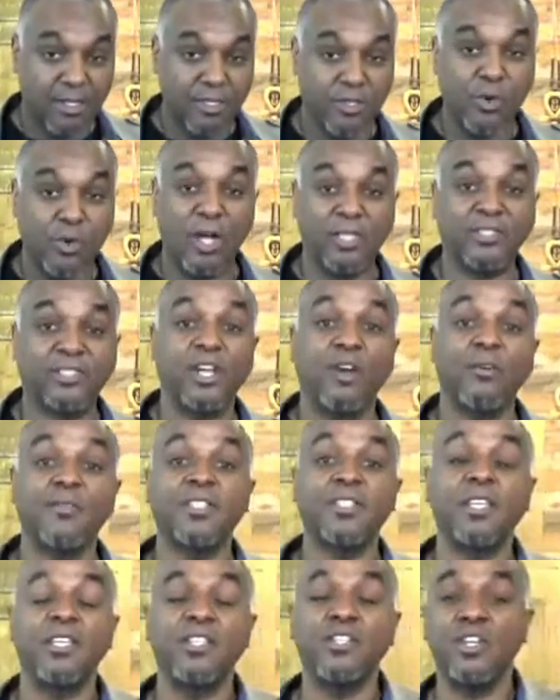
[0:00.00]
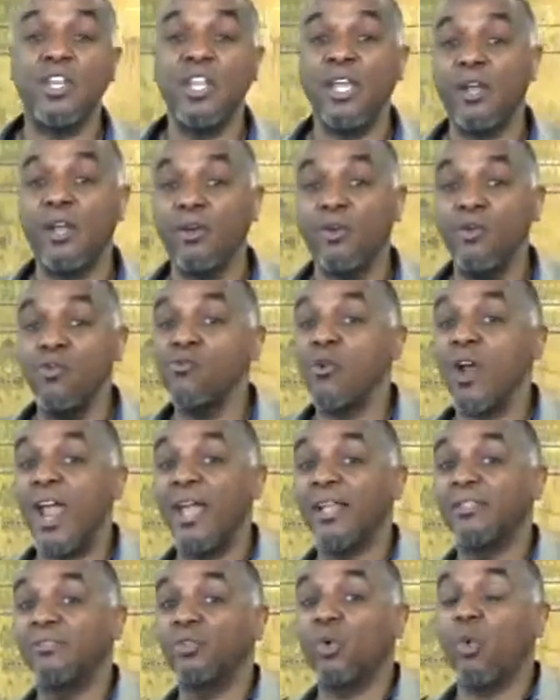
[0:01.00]
To our service engineer who
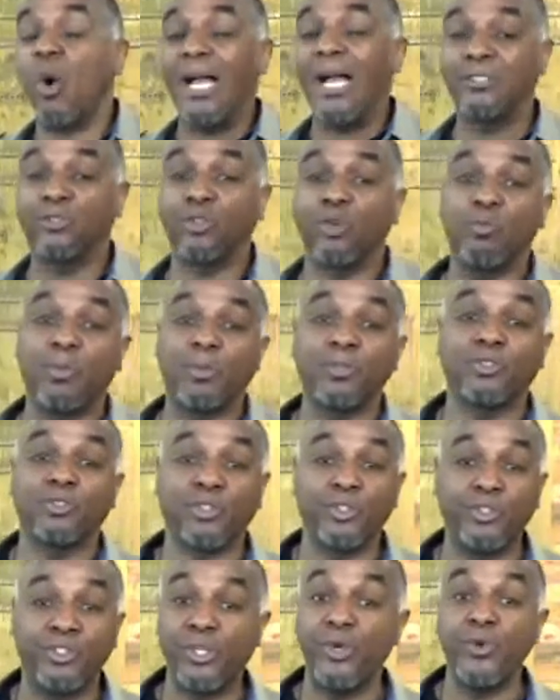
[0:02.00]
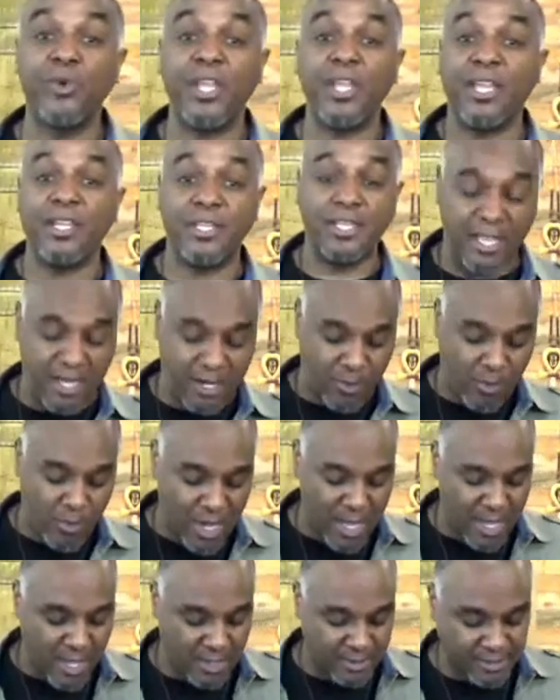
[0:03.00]
ran quadruple duty and did it
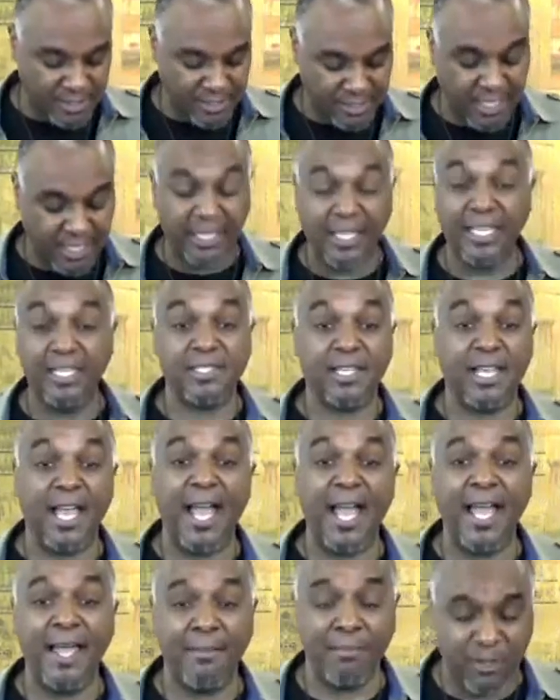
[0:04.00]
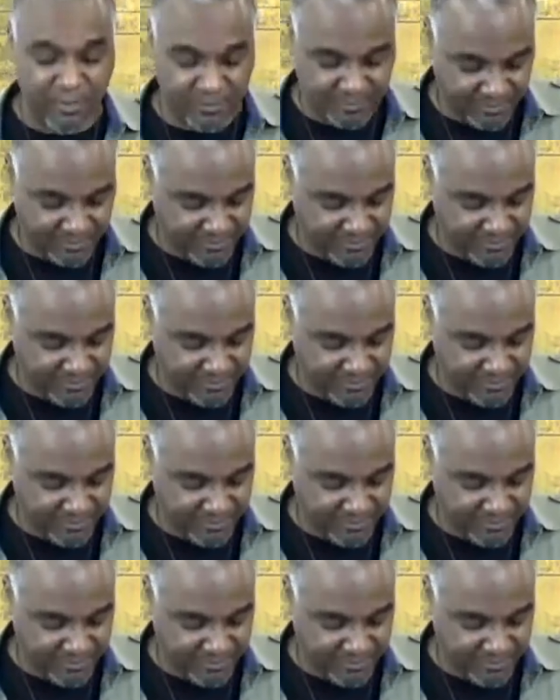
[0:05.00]
well, Sister Alicia Hamer.